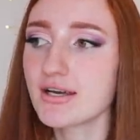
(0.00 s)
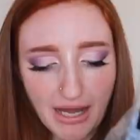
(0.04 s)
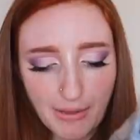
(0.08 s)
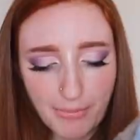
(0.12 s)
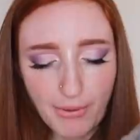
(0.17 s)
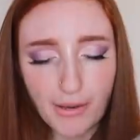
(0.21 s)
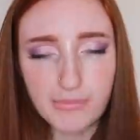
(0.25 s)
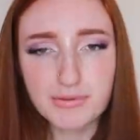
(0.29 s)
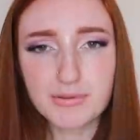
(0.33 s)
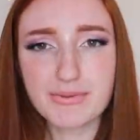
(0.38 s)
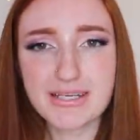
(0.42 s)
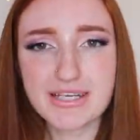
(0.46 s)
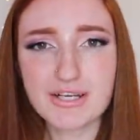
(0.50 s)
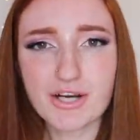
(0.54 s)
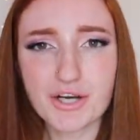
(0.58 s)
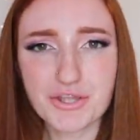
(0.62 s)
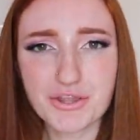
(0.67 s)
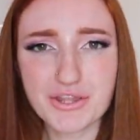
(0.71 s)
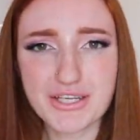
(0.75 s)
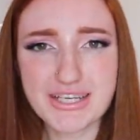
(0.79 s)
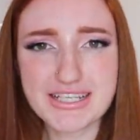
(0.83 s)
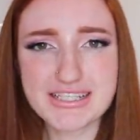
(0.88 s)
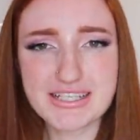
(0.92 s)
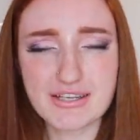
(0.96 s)
I probably
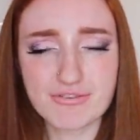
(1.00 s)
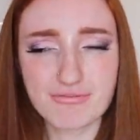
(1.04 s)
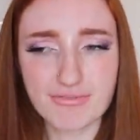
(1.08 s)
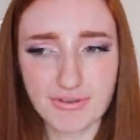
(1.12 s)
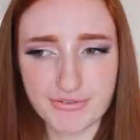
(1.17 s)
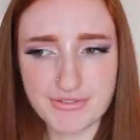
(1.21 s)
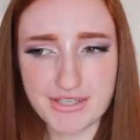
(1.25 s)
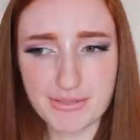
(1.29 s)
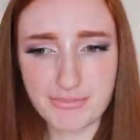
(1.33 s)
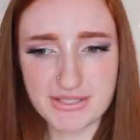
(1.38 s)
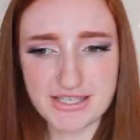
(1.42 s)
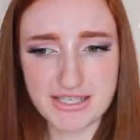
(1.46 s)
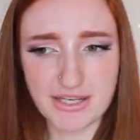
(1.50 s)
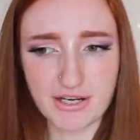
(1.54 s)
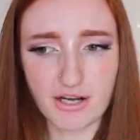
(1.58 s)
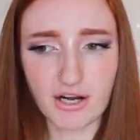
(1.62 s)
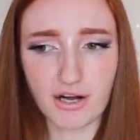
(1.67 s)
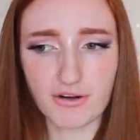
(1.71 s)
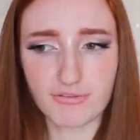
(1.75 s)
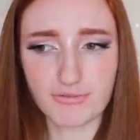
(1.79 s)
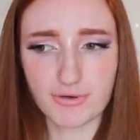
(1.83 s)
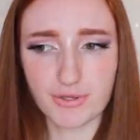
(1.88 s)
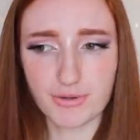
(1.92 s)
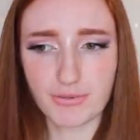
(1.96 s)
got these at fifty percent
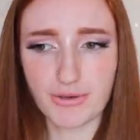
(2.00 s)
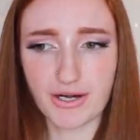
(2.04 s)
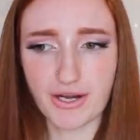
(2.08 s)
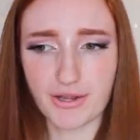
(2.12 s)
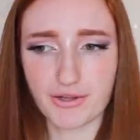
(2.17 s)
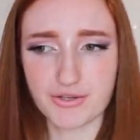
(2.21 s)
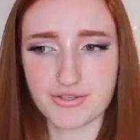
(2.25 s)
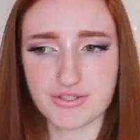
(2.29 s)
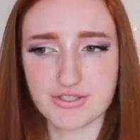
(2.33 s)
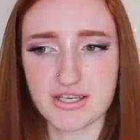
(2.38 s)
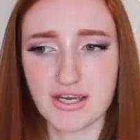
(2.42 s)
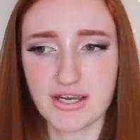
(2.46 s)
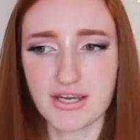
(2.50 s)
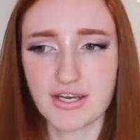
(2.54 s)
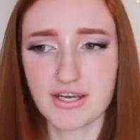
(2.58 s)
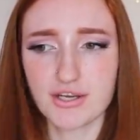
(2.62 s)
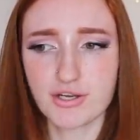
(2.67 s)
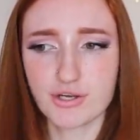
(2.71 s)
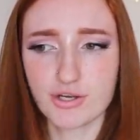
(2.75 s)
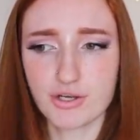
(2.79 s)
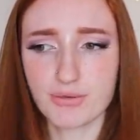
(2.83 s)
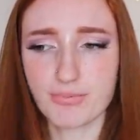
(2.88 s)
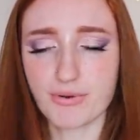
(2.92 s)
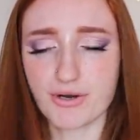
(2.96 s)
off with one of those
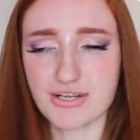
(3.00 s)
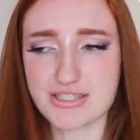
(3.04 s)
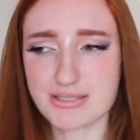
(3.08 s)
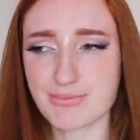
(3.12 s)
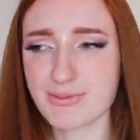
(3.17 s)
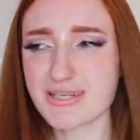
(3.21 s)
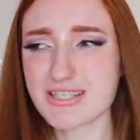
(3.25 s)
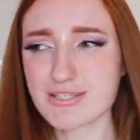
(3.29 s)
coupons,